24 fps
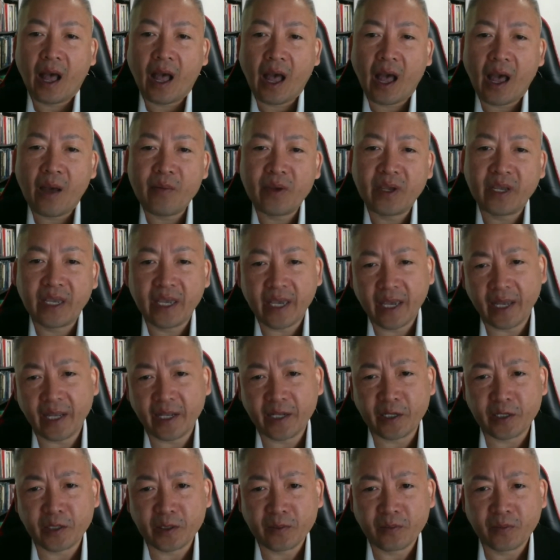I
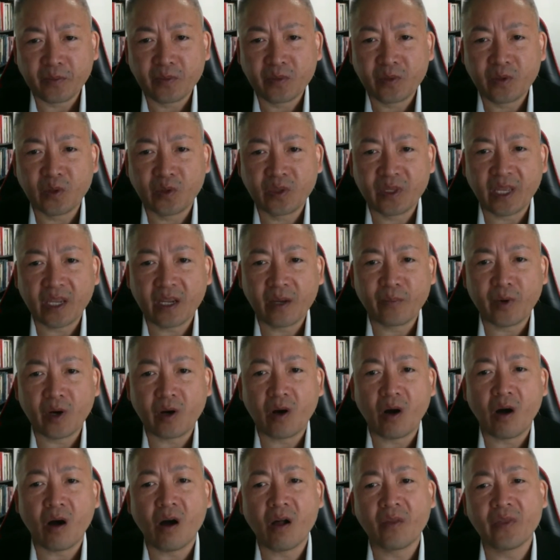began to think
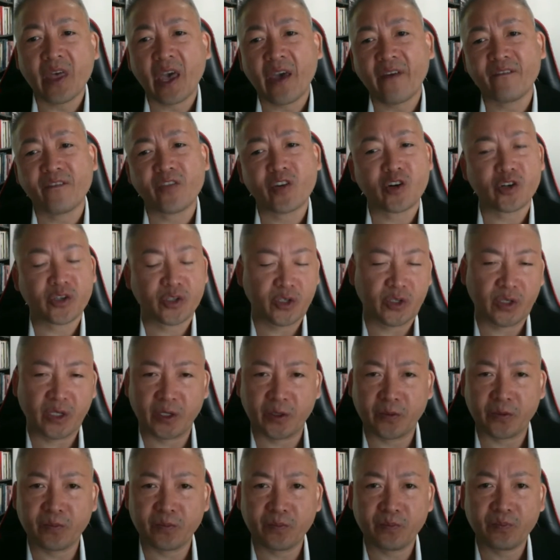about all the
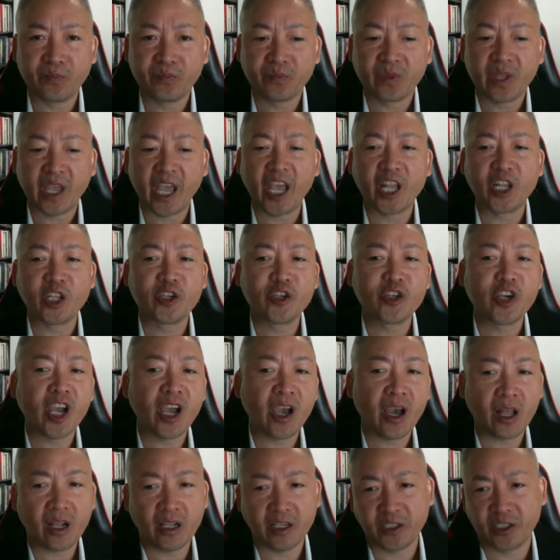adversity and
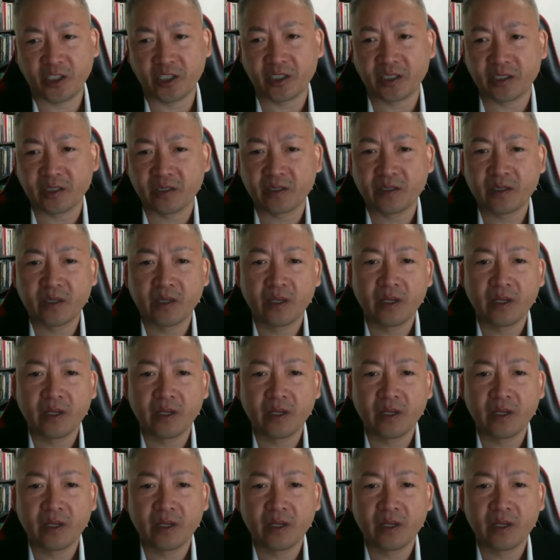challenges